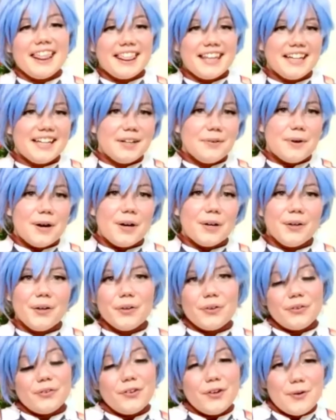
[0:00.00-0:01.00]
Thank you all
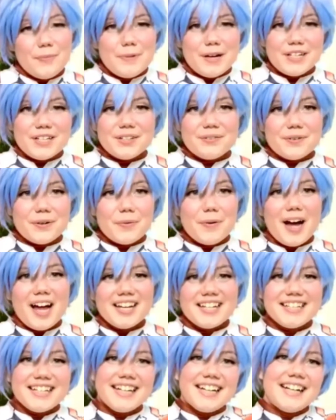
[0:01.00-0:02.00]
so much for
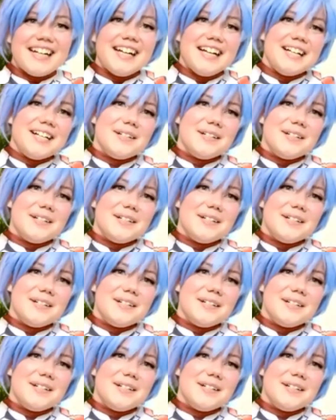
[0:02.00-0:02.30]
watching.